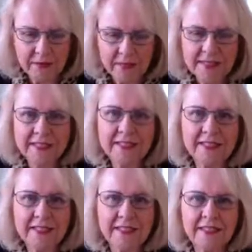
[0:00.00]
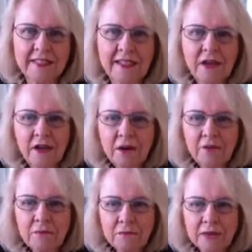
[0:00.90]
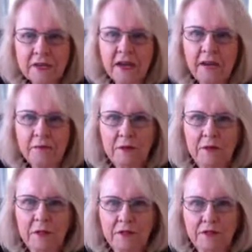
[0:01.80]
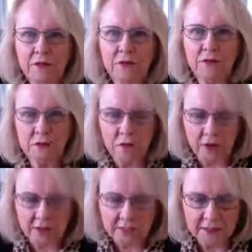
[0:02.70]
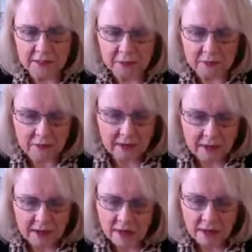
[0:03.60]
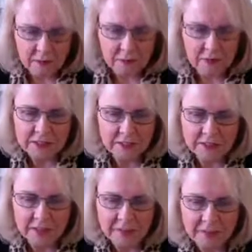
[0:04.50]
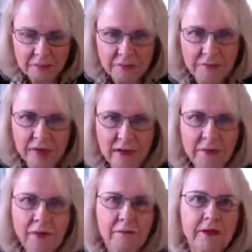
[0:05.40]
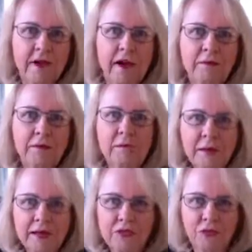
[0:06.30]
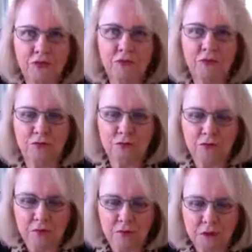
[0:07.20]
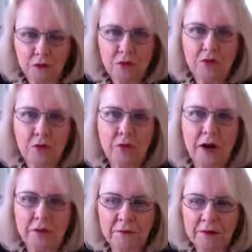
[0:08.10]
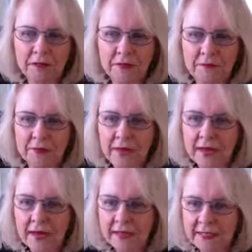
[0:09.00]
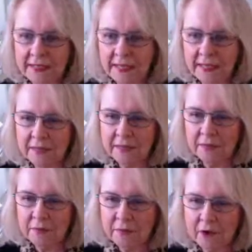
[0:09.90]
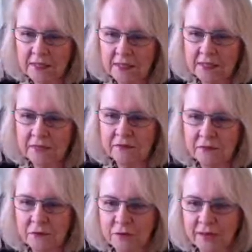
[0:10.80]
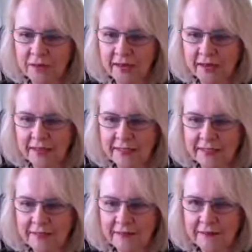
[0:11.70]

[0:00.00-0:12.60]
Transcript: It doesn't exist. Become the best you're possibly capable of becoming. Become the best you know how to be. And in the process of doing that,